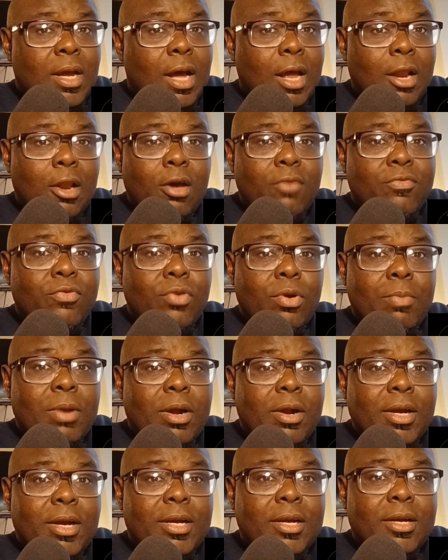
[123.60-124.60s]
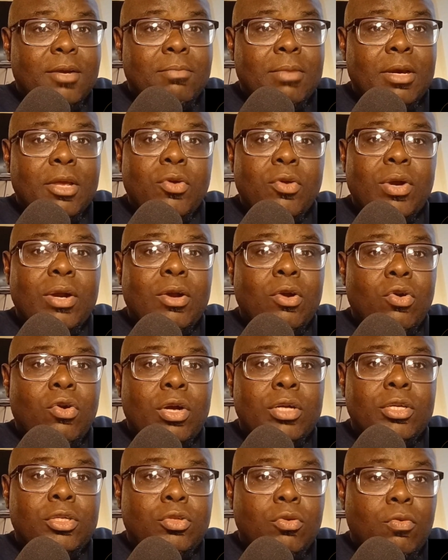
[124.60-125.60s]
I love you, America, but you are
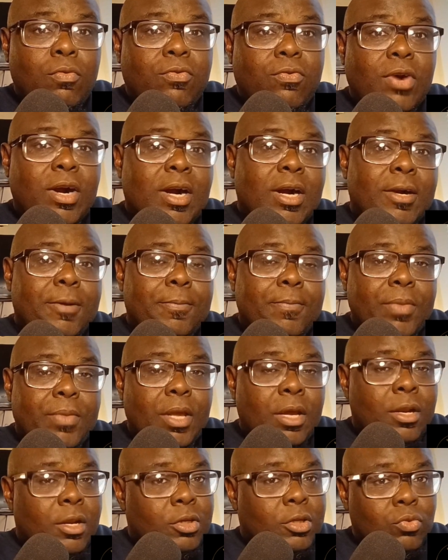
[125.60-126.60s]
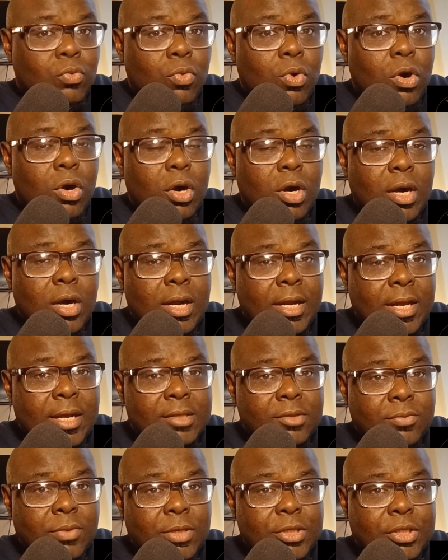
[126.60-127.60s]
going too far in this war
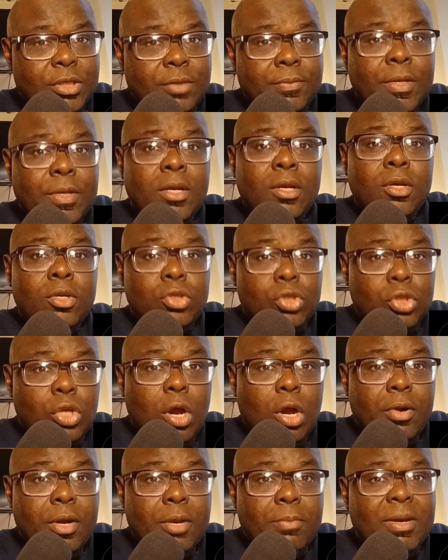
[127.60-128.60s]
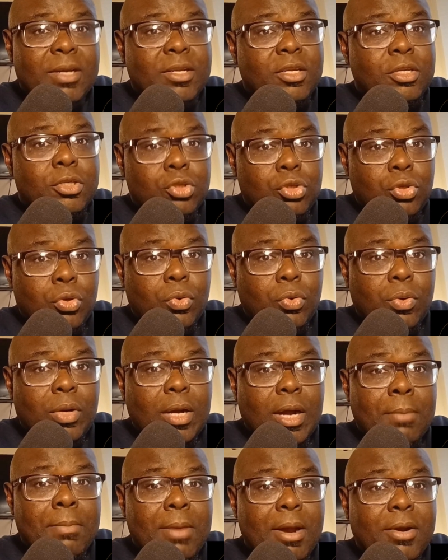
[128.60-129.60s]
against Russia. Sorry, but it's true.
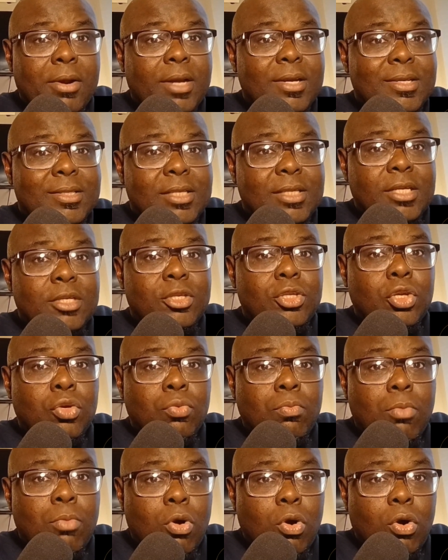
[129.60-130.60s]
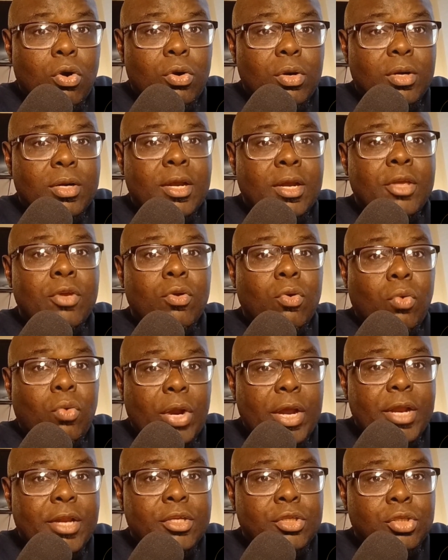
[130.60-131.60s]
Americans need you more than
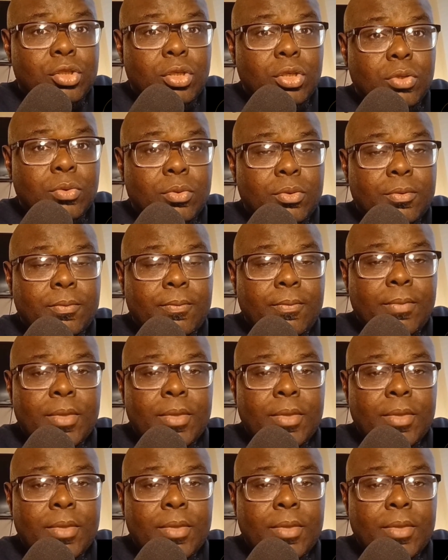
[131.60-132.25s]
Ukrainians do.